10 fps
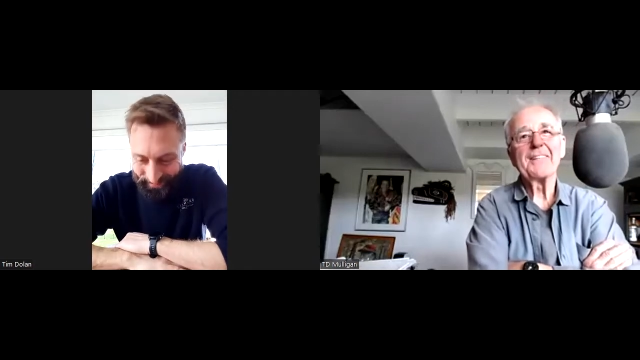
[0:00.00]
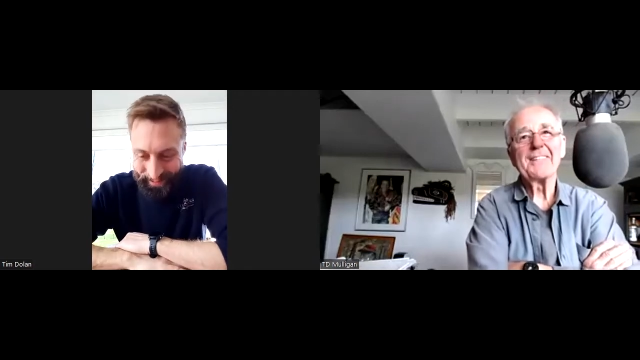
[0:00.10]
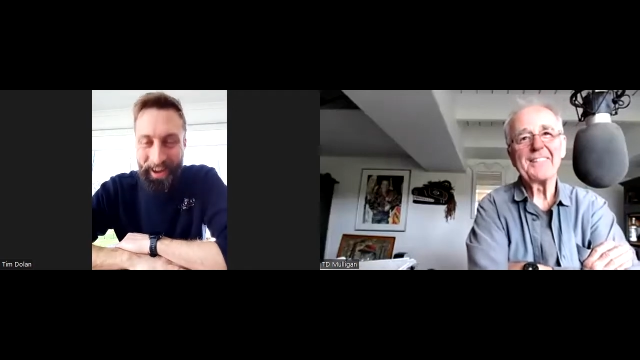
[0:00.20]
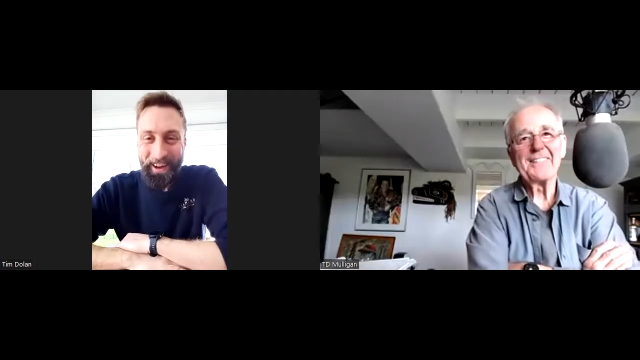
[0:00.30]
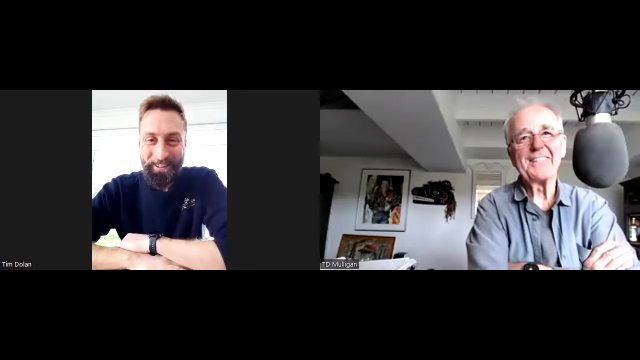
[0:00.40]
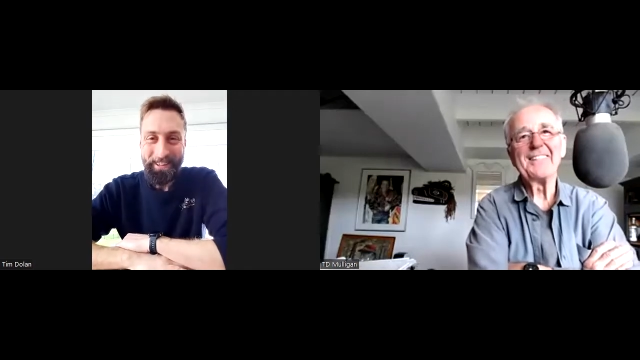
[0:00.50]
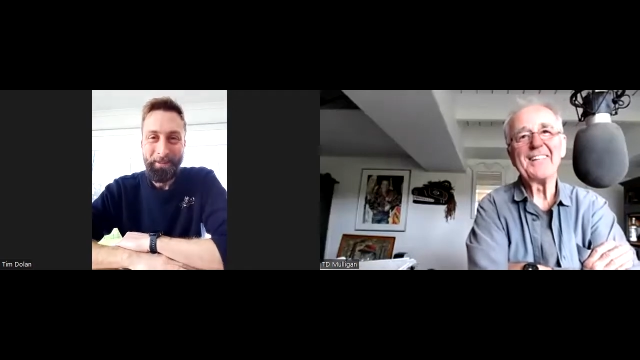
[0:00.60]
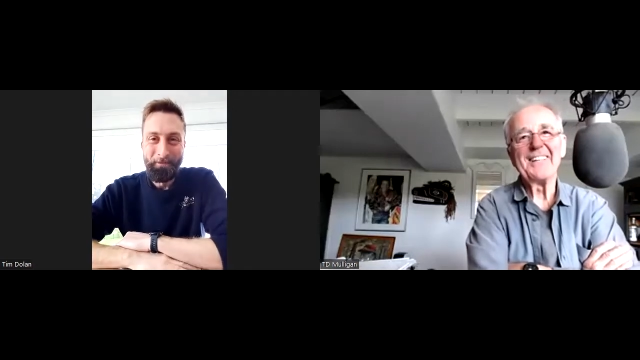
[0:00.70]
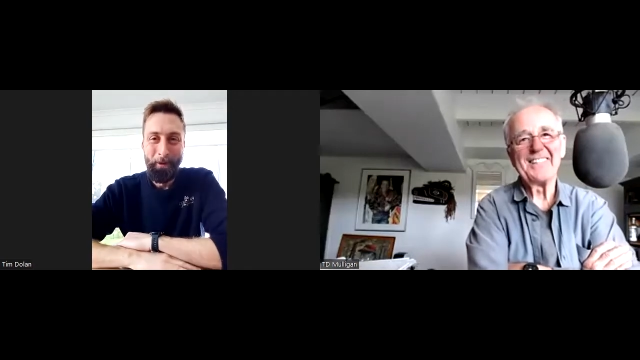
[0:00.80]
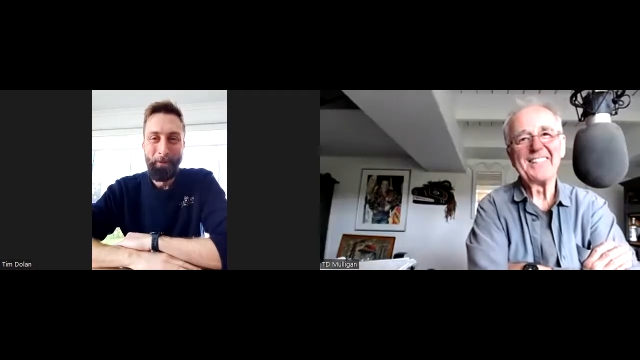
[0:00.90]
Speaker 1: yeah, I did
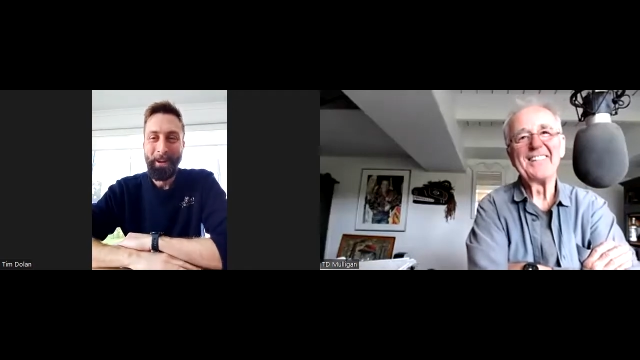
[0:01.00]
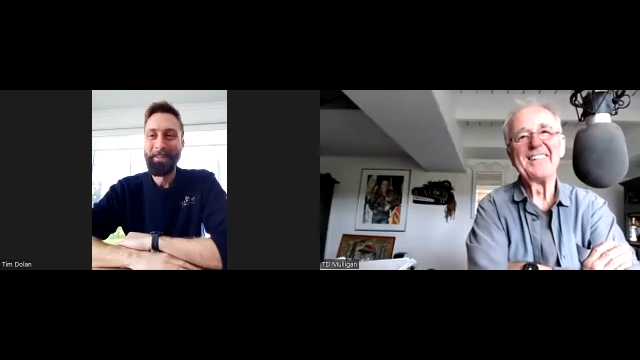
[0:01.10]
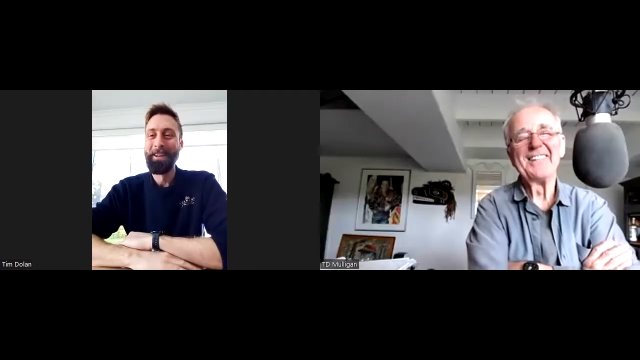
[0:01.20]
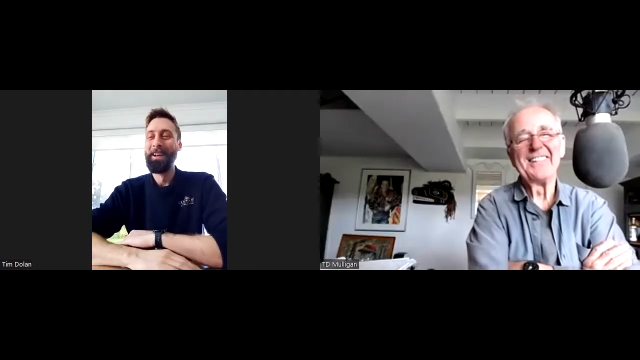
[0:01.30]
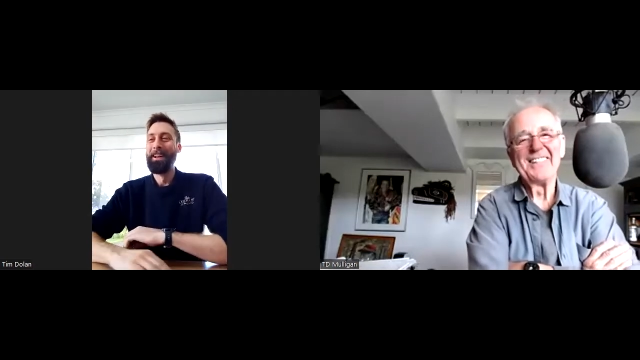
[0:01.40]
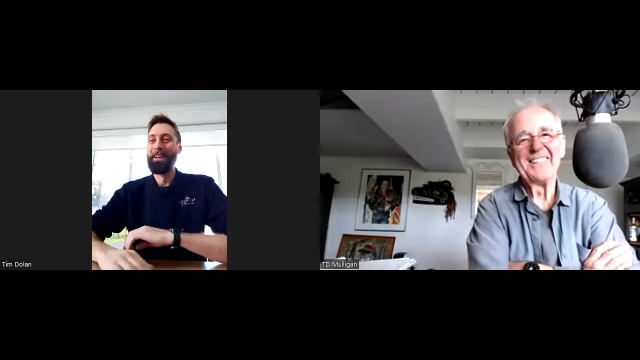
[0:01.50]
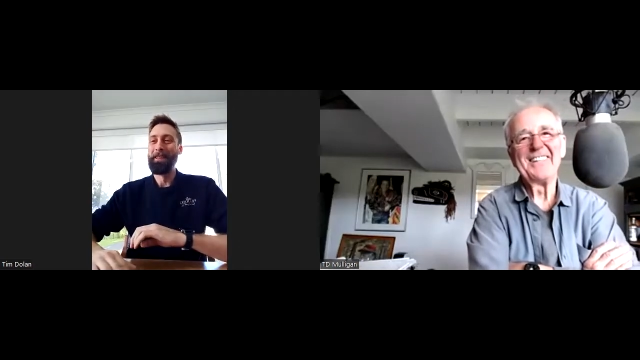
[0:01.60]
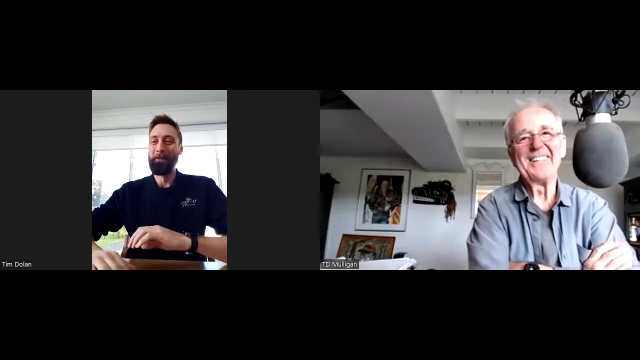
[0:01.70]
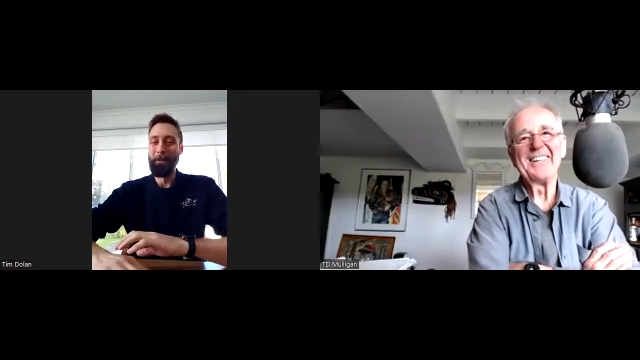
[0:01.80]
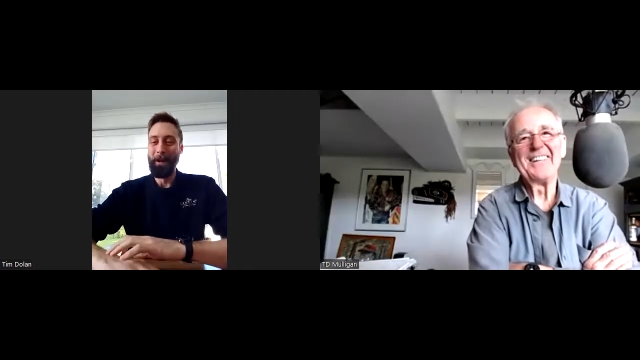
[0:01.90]
in more ways
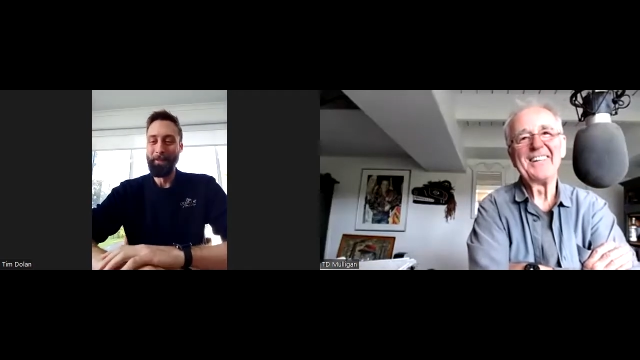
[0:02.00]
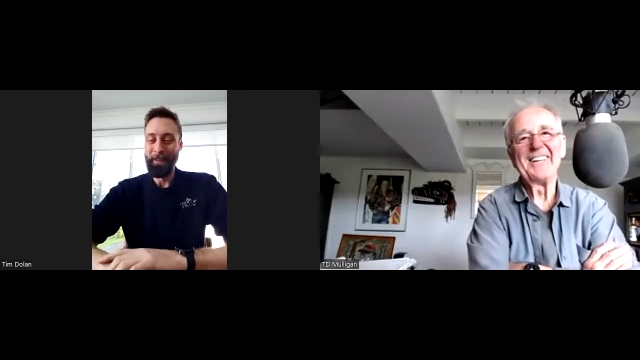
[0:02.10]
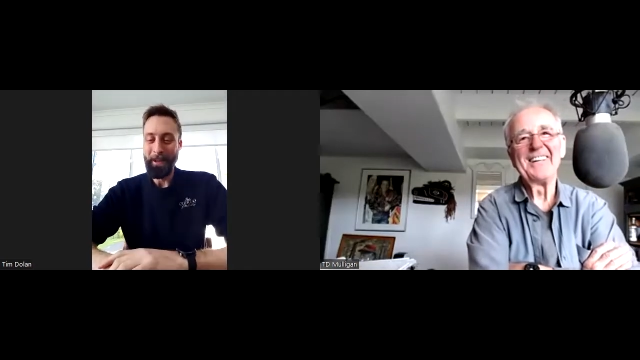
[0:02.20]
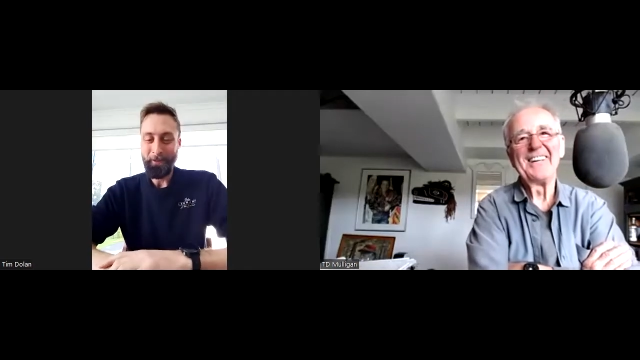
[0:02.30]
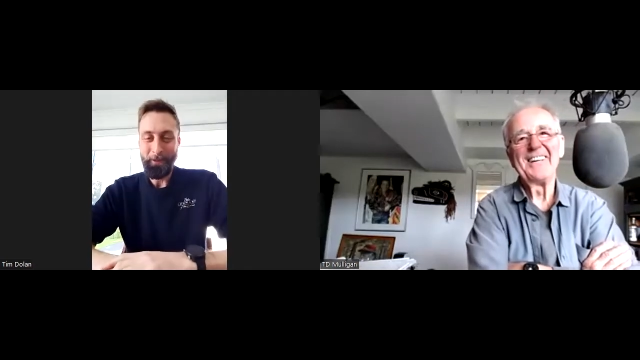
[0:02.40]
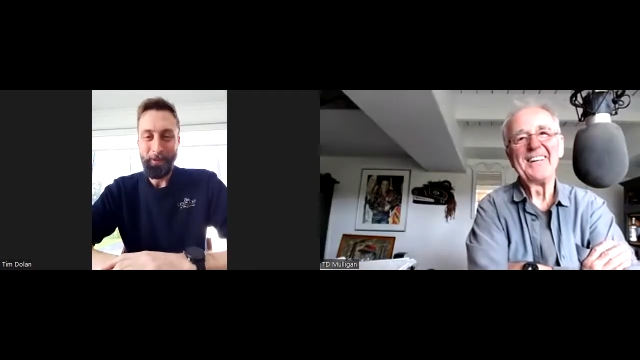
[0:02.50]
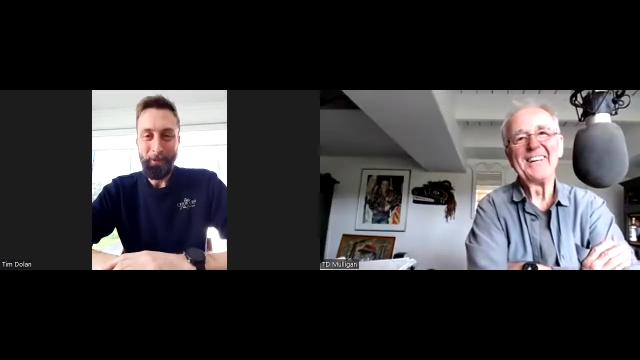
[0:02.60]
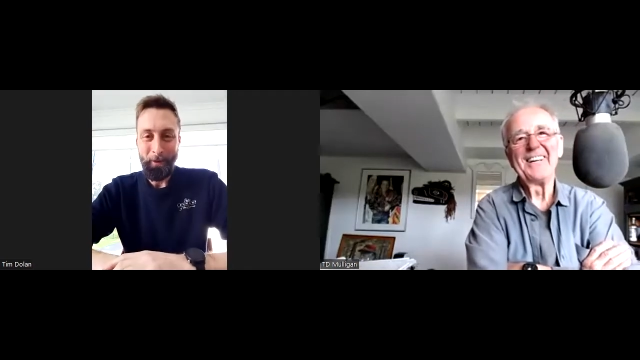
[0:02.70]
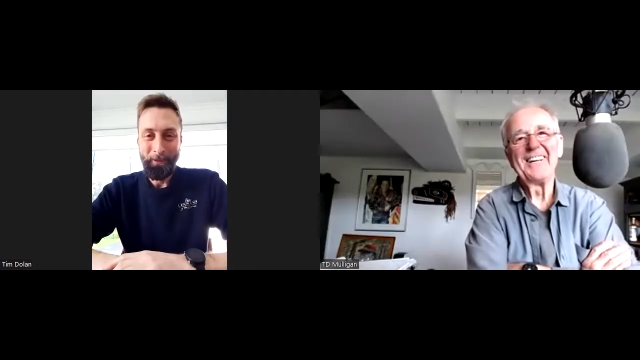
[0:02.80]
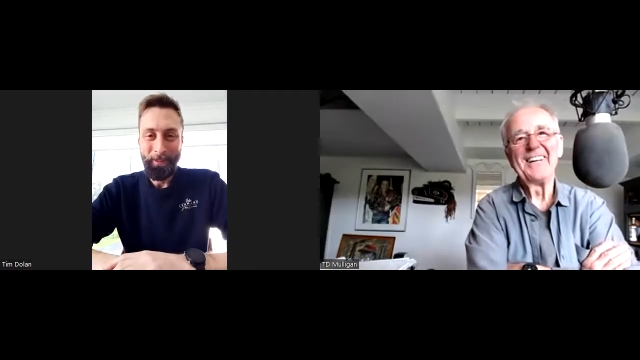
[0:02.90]
than one. Thanks for the
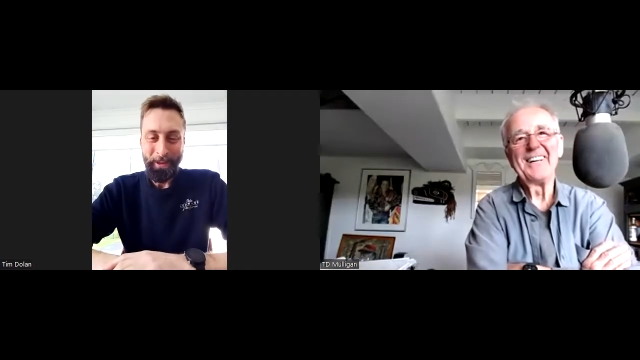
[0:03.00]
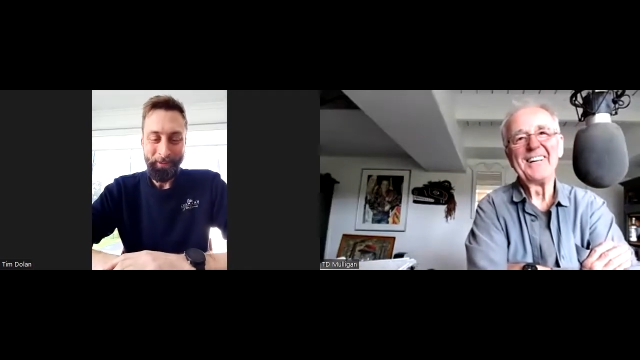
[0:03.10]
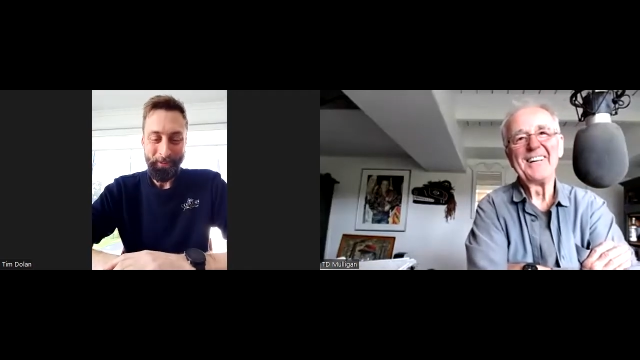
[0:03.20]
job and thanks for